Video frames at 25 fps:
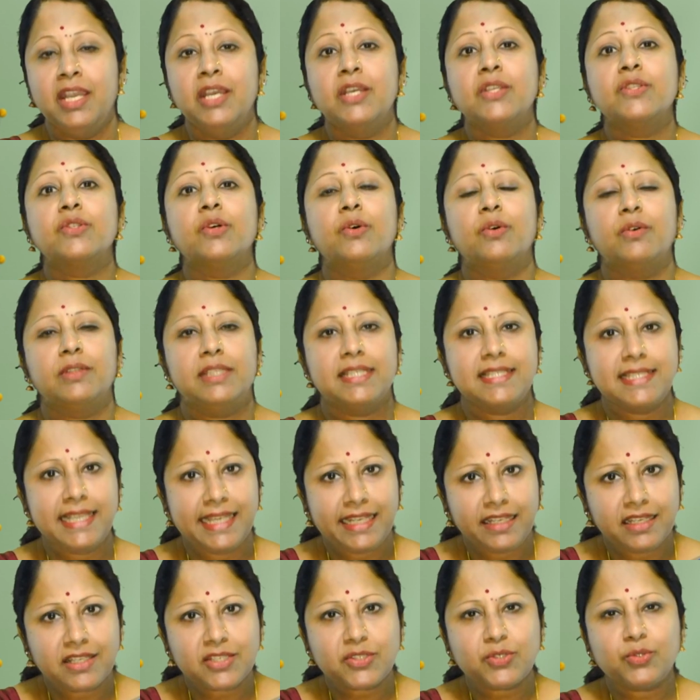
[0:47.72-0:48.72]
So the
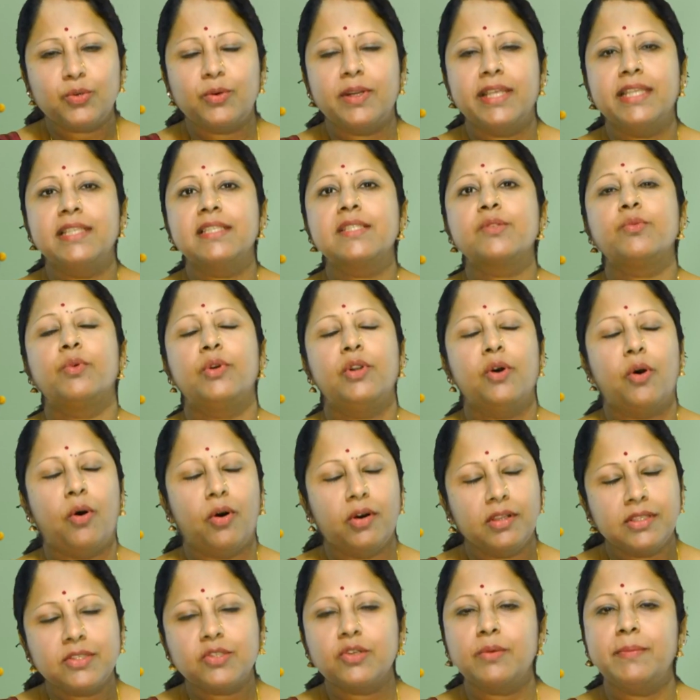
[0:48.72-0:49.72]
senior students would
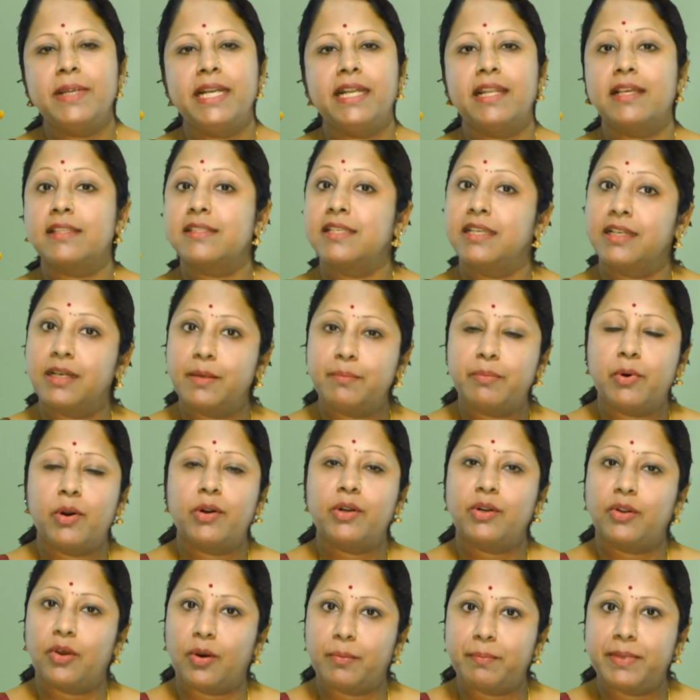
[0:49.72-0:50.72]
also be touching
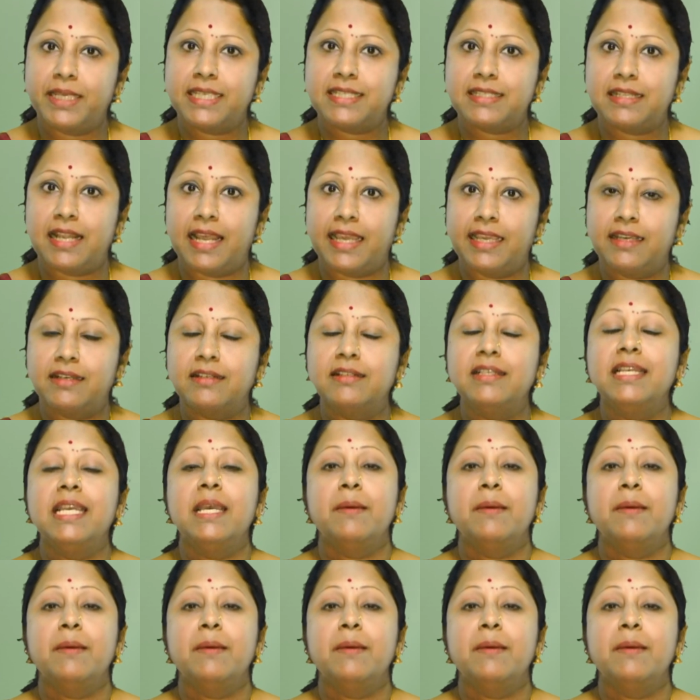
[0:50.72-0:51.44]
upon topics like